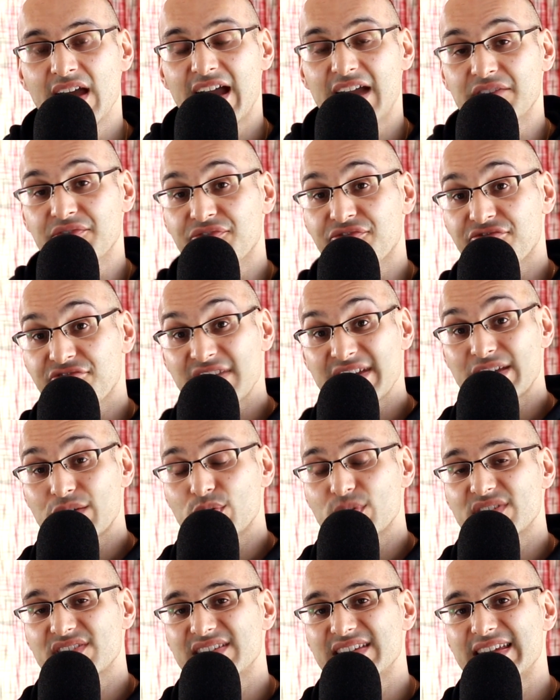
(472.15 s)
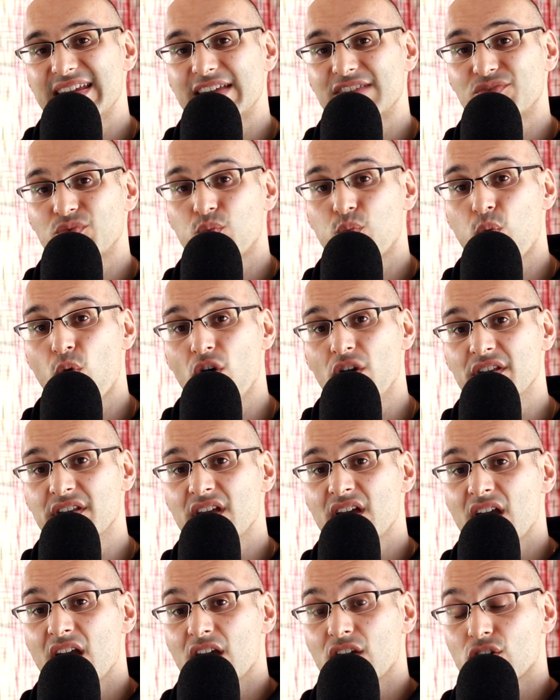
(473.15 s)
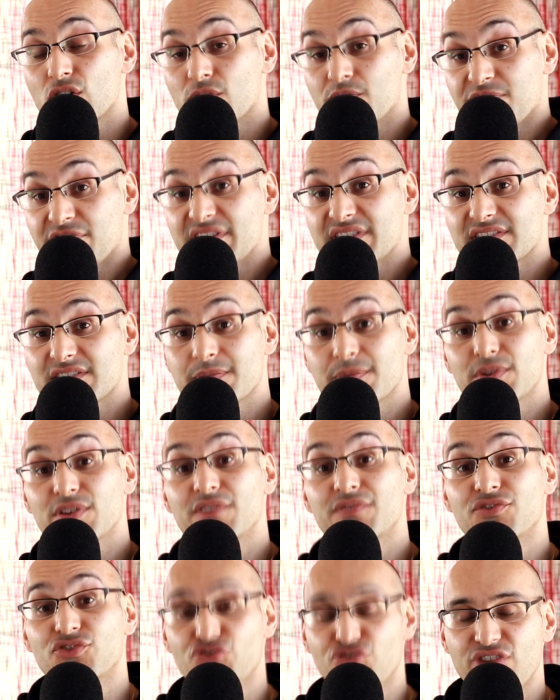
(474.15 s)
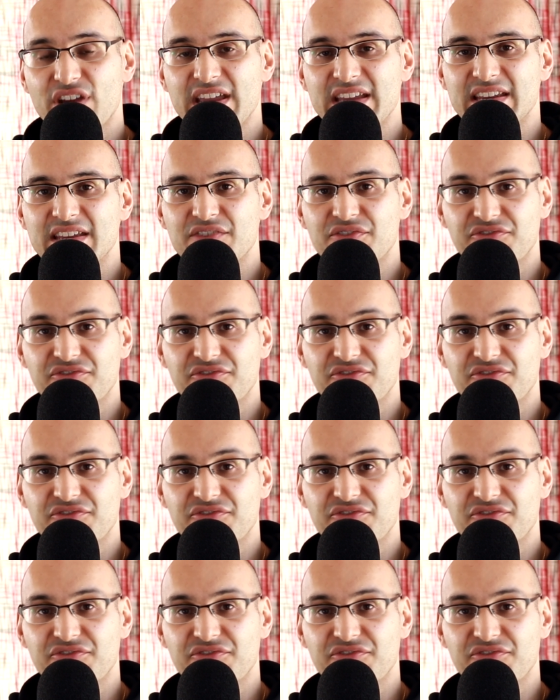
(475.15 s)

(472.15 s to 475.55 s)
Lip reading: And frequency is one principle of training.